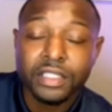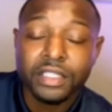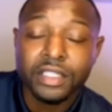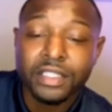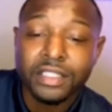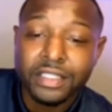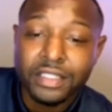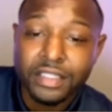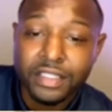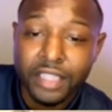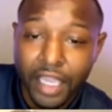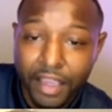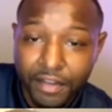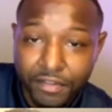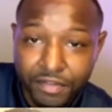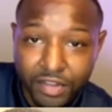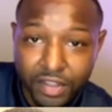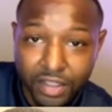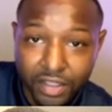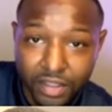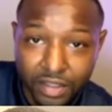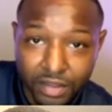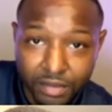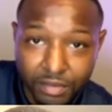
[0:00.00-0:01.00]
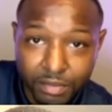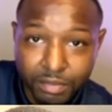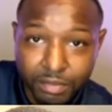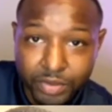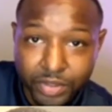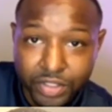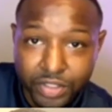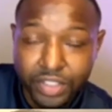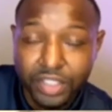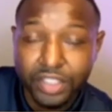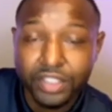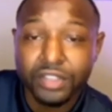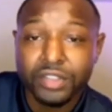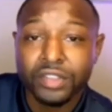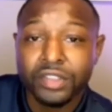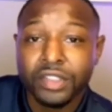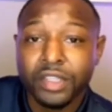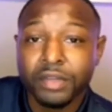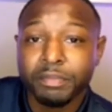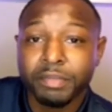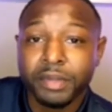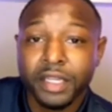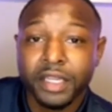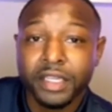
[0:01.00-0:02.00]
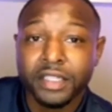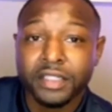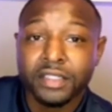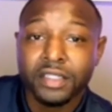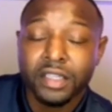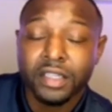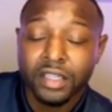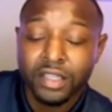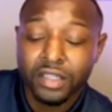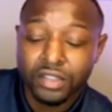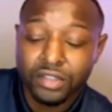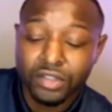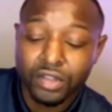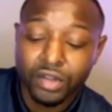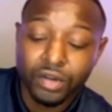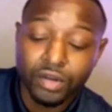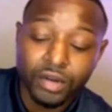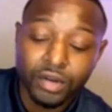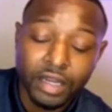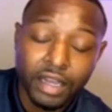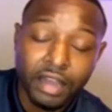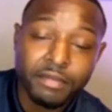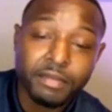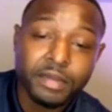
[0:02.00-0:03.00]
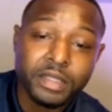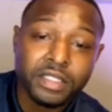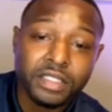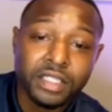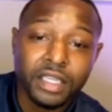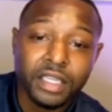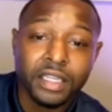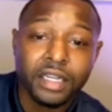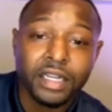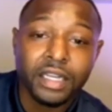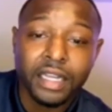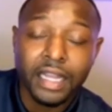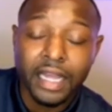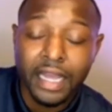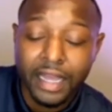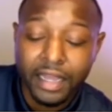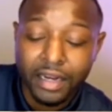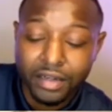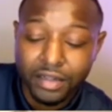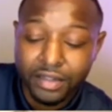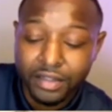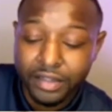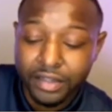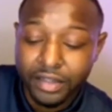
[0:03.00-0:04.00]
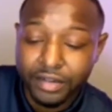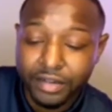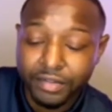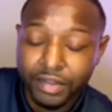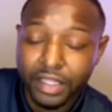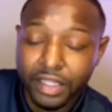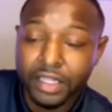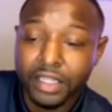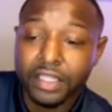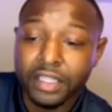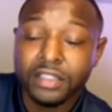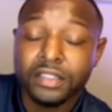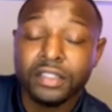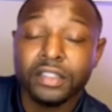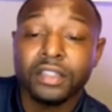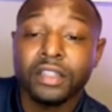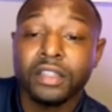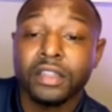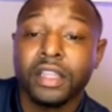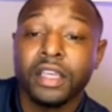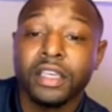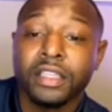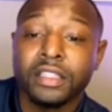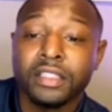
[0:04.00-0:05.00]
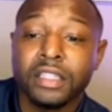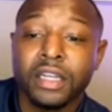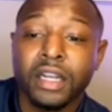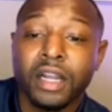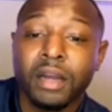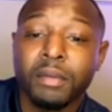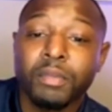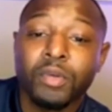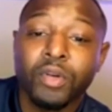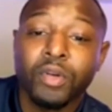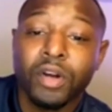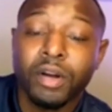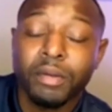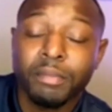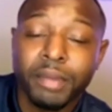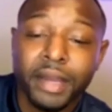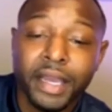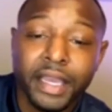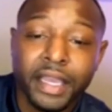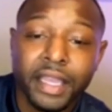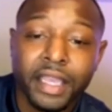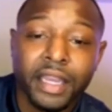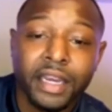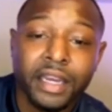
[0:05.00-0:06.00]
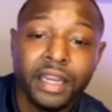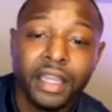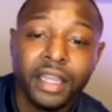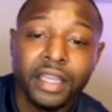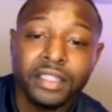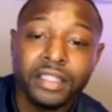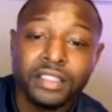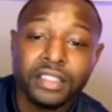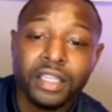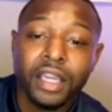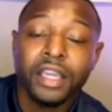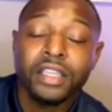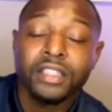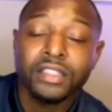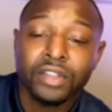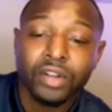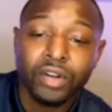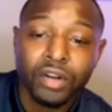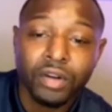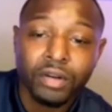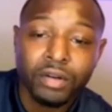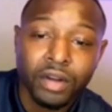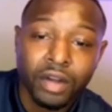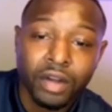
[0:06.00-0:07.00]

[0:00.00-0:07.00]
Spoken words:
safety procedures in place. So I've been seeing a lot of, and these are the things that I'm going back and changing on